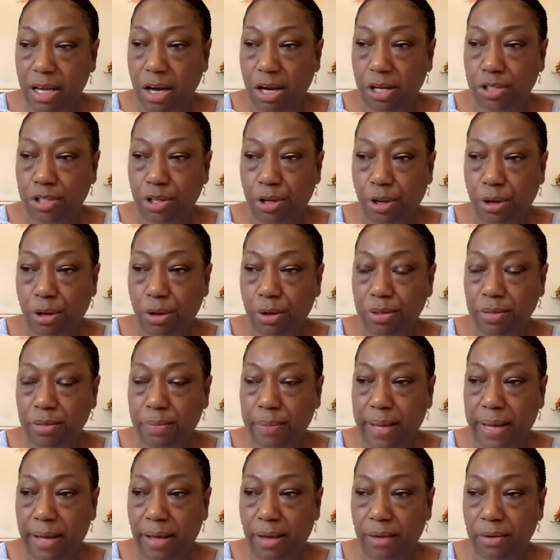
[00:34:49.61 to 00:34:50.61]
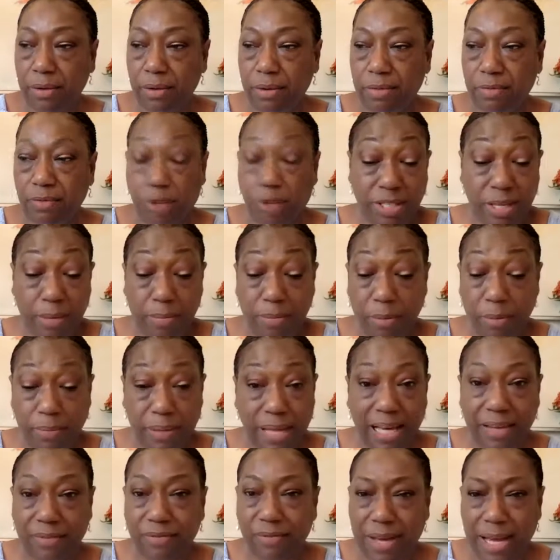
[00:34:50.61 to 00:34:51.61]
are told about, for example,
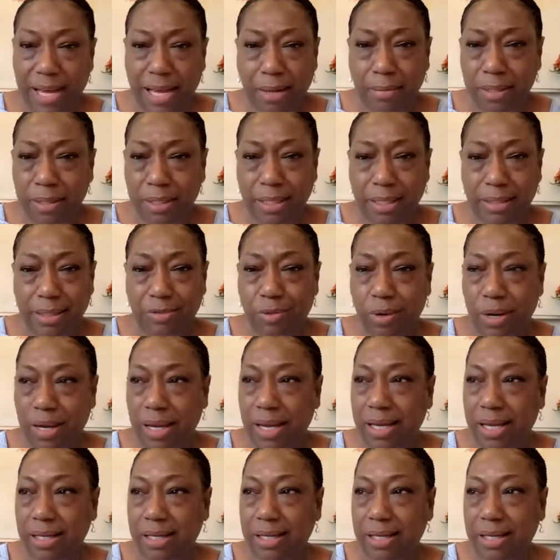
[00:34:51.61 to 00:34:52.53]
Black families, right?